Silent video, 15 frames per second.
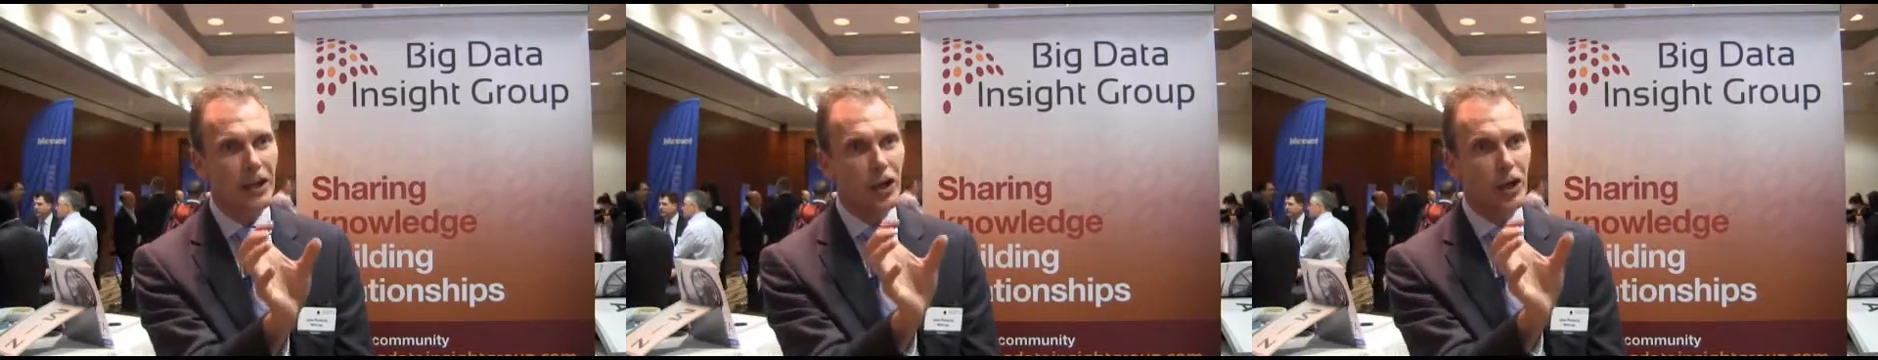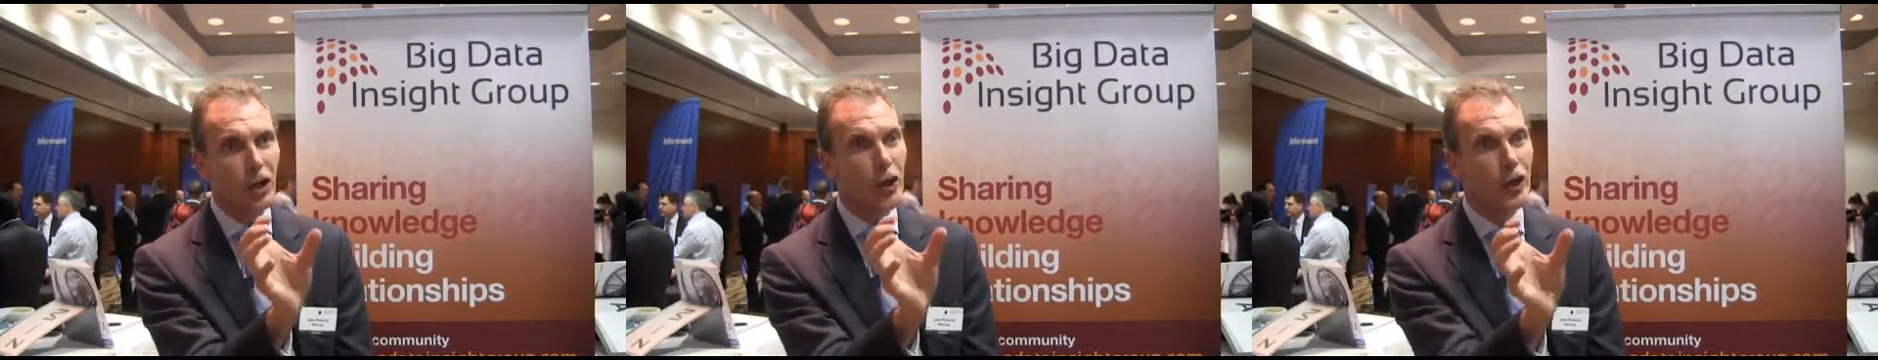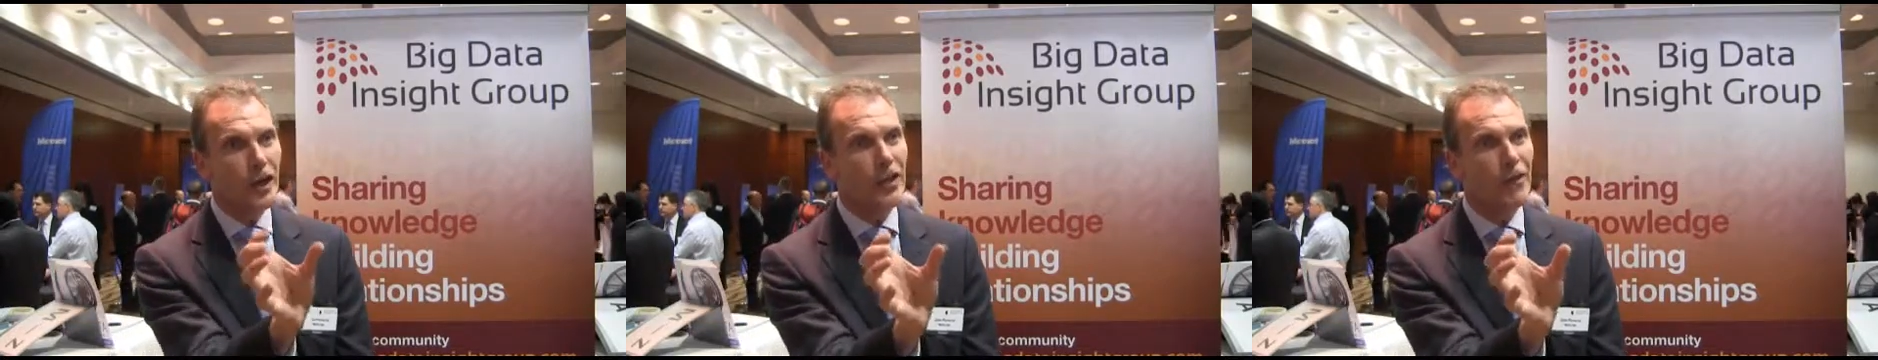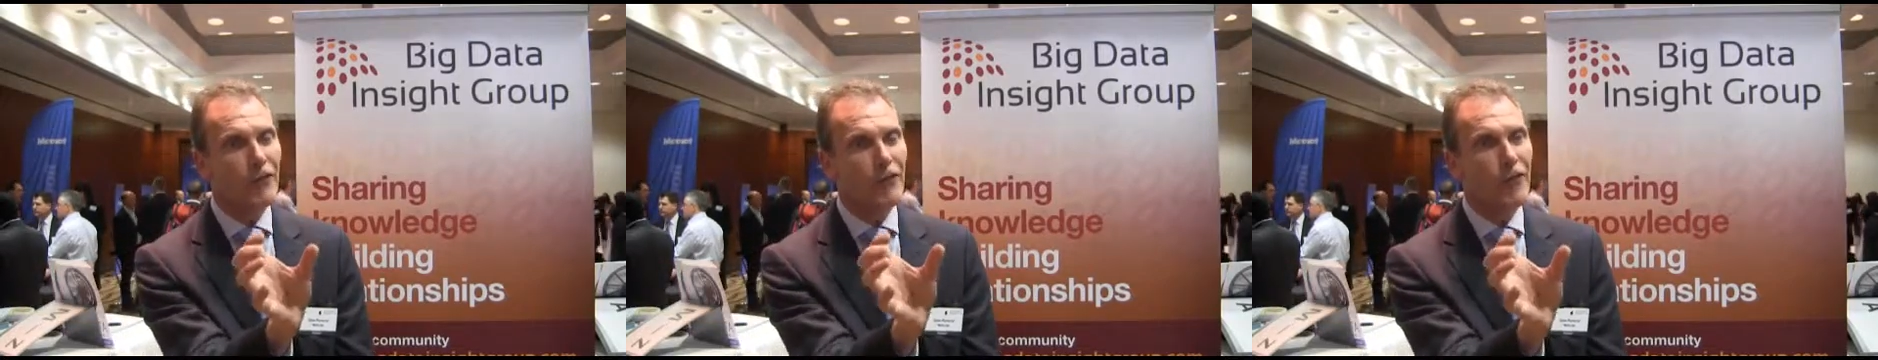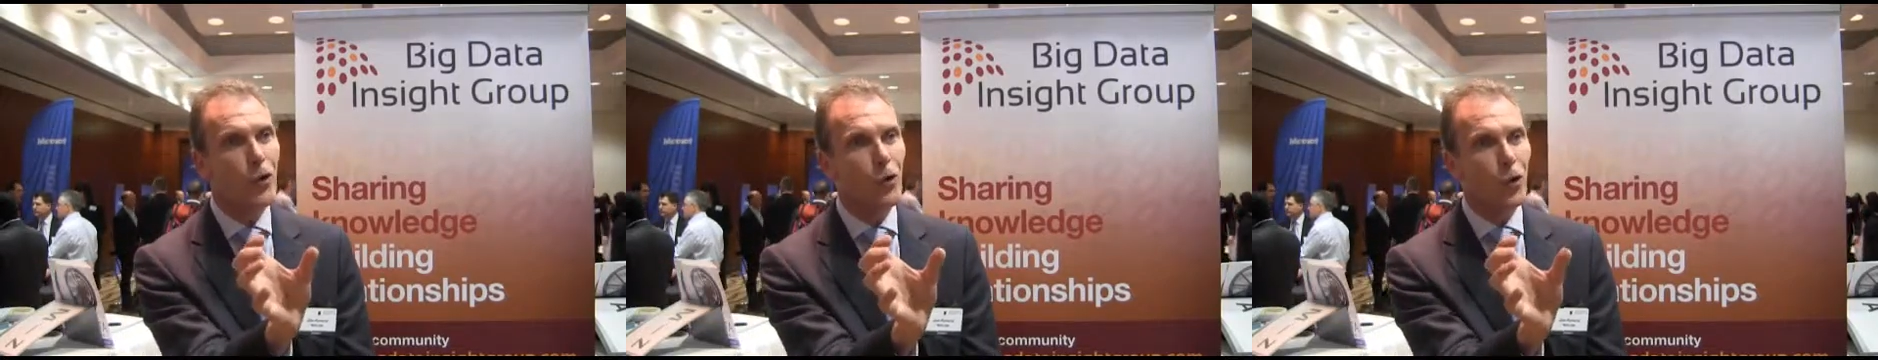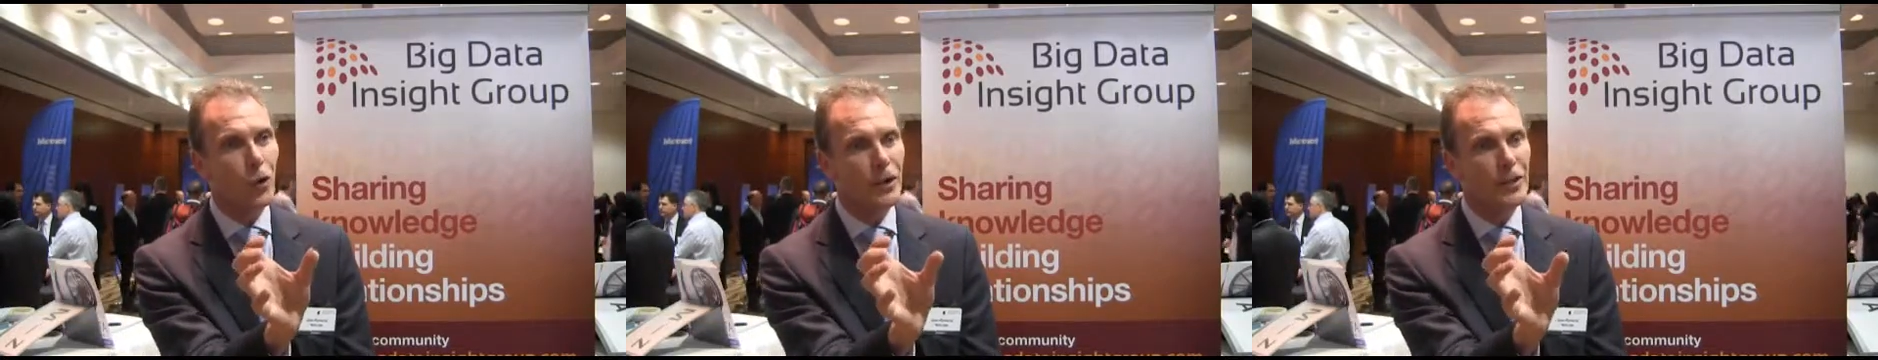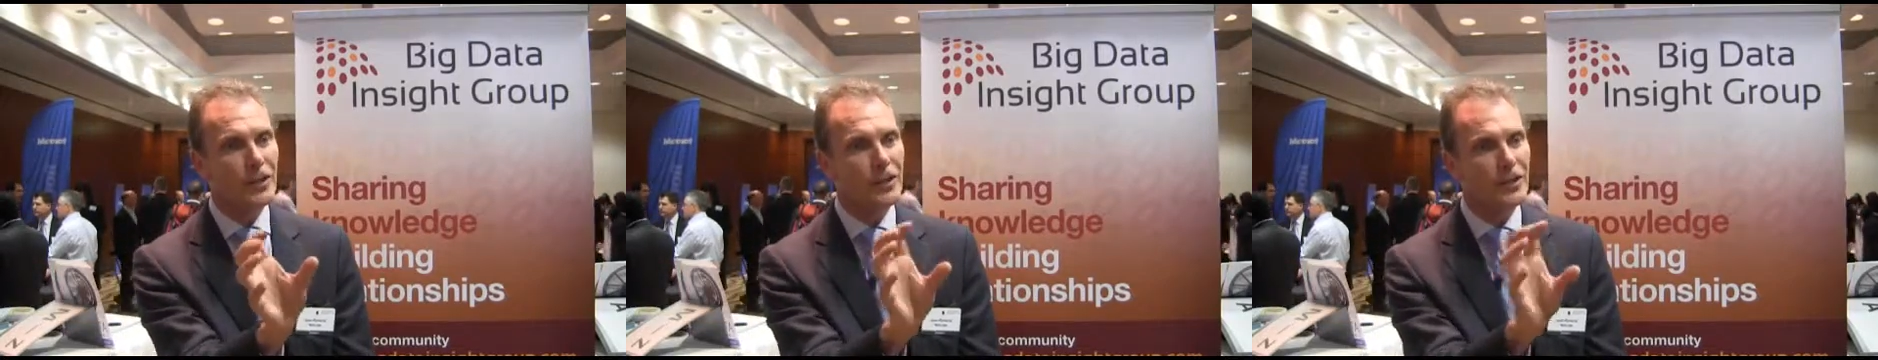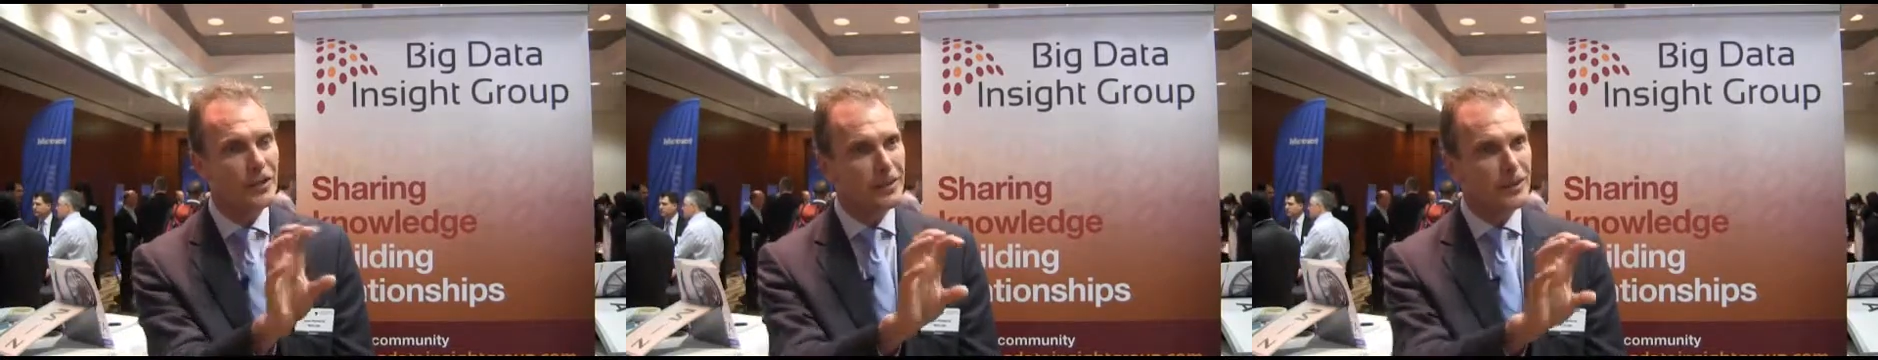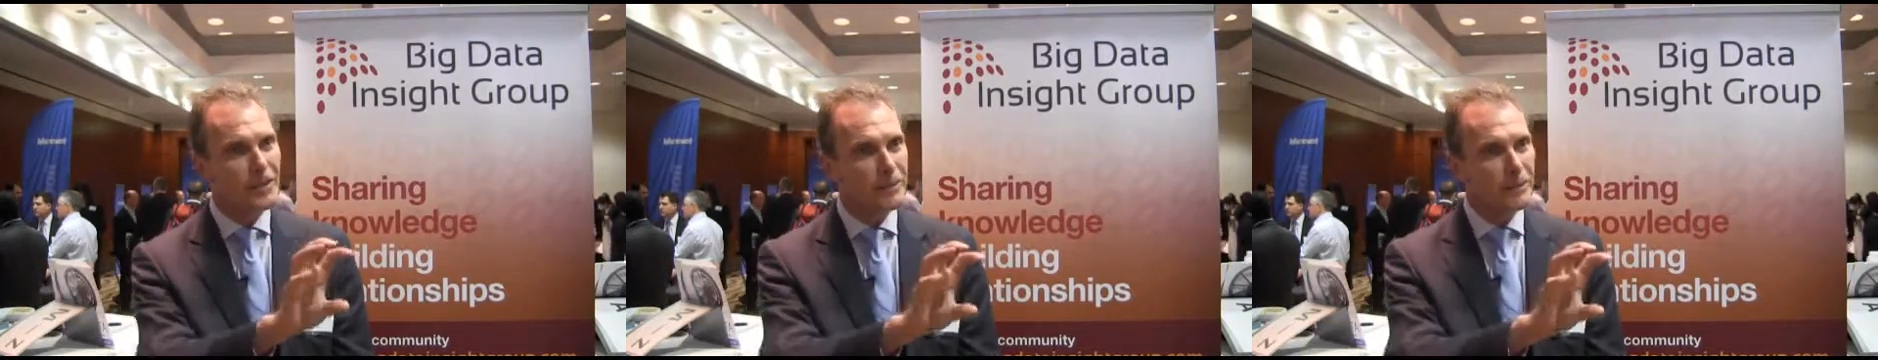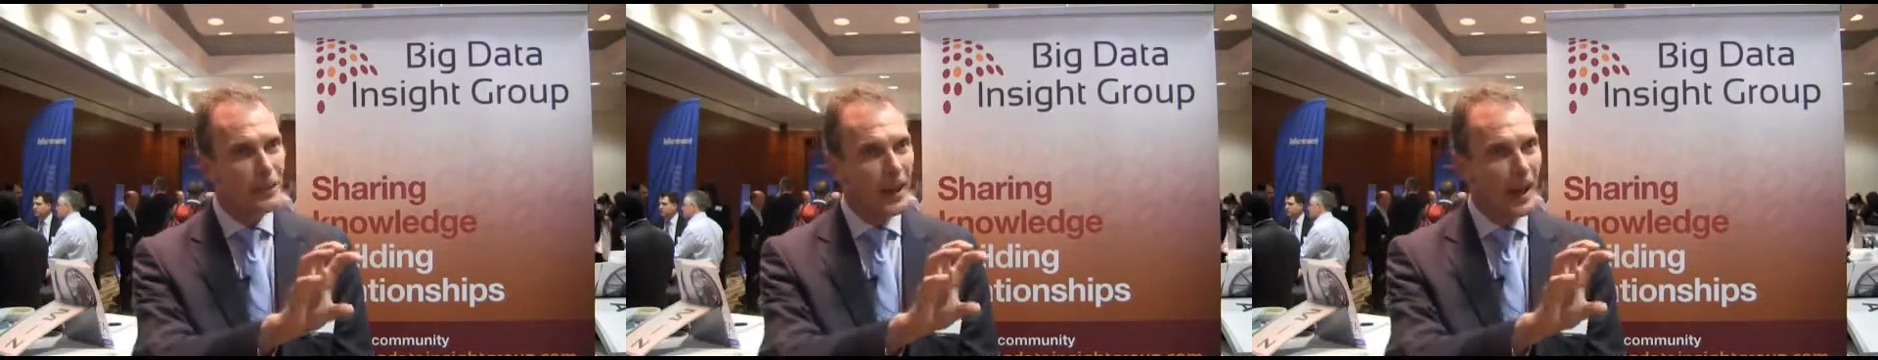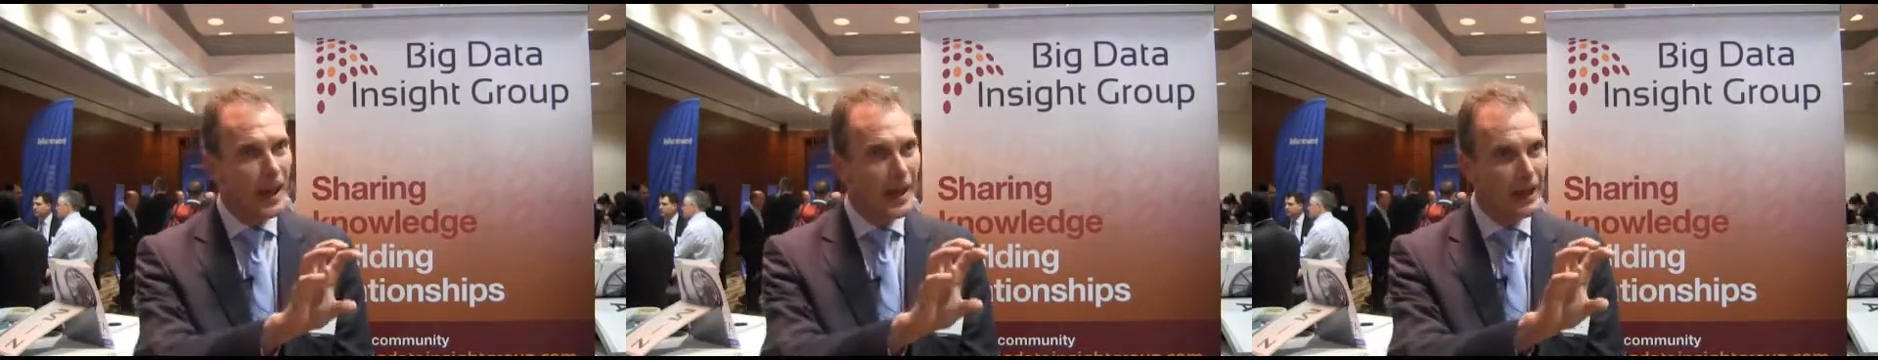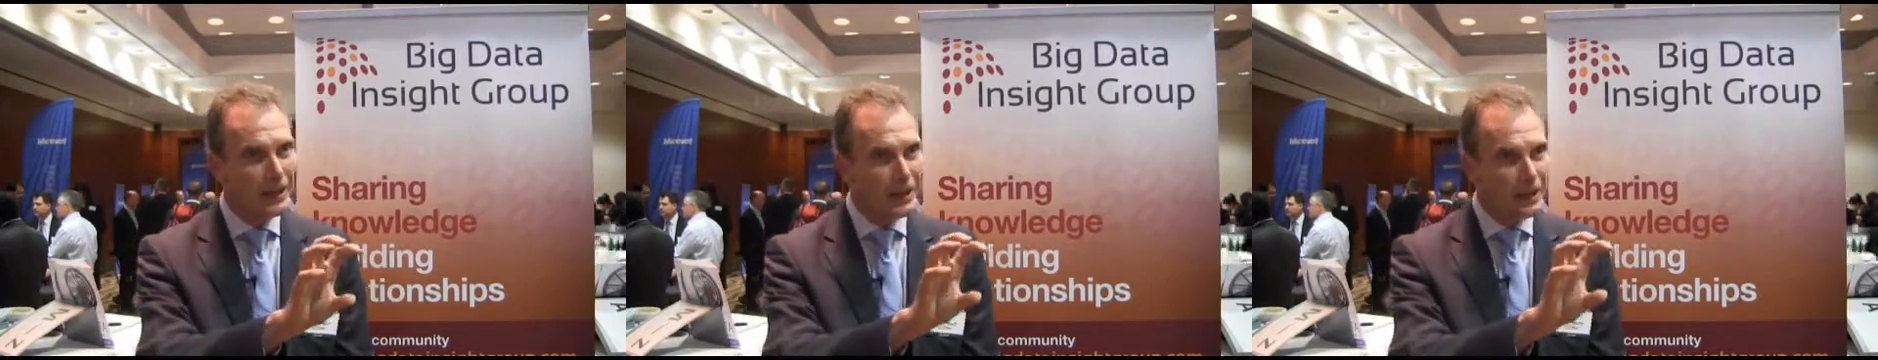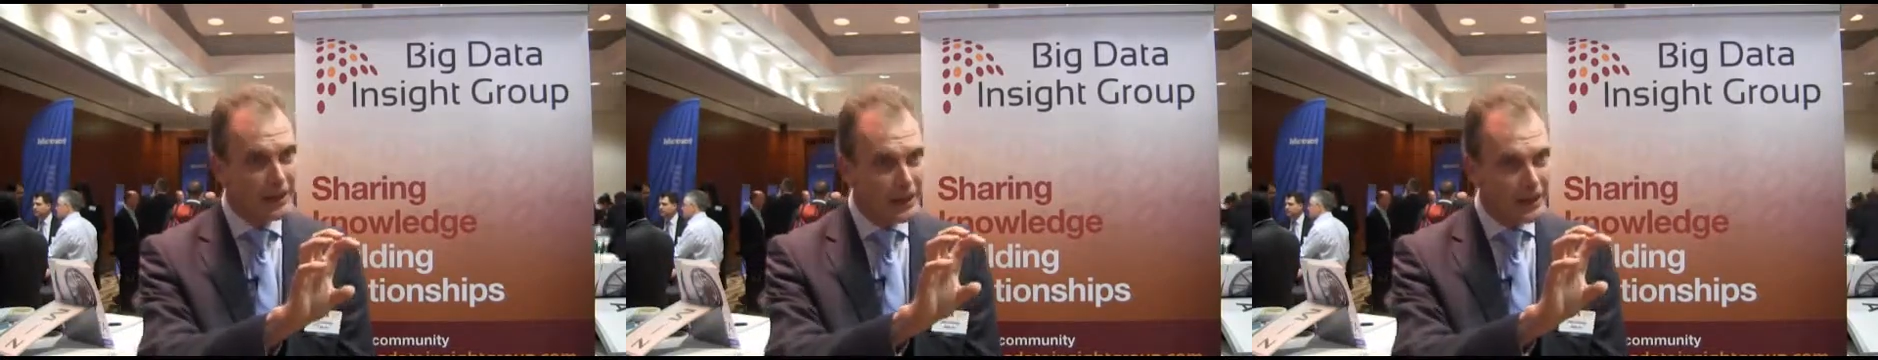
looking forward and